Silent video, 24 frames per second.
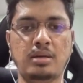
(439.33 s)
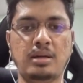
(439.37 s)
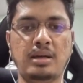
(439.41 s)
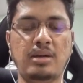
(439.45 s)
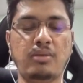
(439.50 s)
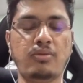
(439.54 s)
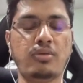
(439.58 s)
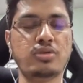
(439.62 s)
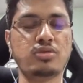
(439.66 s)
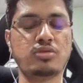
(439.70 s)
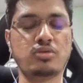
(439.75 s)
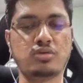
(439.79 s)

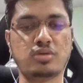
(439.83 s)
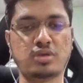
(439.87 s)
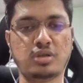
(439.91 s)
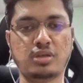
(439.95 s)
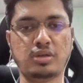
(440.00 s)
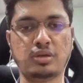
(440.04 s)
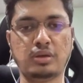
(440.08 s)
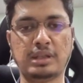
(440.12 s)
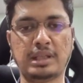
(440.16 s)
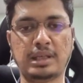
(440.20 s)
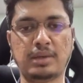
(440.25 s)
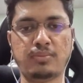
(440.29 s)
I was
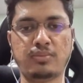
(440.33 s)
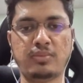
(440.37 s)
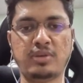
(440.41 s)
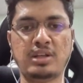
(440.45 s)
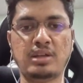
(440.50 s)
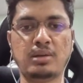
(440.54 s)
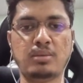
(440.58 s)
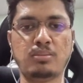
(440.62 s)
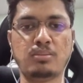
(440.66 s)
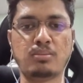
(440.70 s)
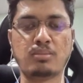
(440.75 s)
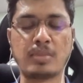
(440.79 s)
using them
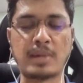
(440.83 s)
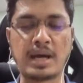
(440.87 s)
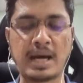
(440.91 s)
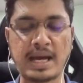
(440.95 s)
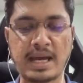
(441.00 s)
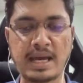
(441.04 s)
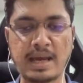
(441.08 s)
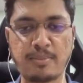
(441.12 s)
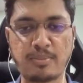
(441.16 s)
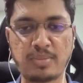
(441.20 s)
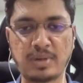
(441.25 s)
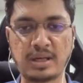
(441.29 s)
in
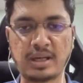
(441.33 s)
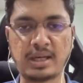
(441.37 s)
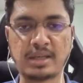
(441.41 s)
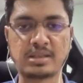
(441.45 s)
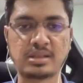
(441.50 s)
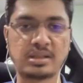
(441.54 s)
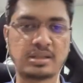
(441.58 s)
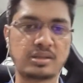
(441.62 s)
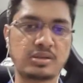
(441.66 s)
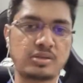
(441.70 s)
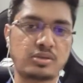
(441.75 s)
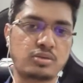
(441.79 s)
my
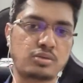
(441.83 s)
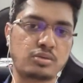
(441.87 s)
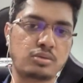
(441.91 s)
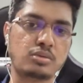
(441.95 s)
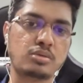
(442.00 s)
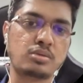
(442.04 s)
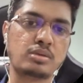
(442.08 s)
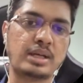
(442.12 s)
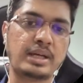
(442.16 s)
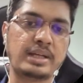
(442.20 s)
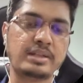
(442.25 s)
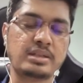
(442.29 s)
application,
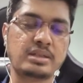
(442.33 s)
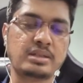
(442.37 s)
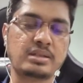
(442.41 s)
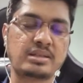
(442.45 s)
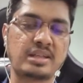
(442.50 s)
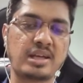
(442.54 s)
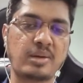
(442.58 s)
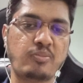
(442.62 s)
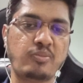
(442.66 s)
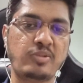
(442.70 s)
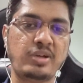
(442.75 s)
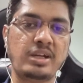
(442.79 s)
so I
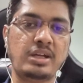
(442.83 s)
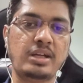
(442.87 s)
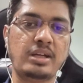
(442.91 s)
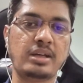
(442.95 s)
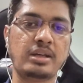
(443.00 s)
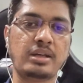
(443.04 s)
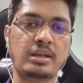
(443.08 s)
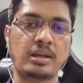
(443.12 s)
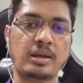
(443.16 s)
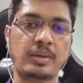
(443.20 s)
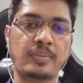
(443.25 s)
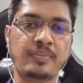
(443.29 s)
just kept it
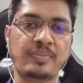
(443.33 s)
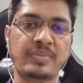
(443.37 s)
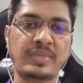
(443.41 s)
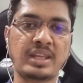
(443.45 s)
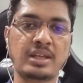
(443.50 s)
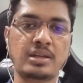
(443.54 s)
here.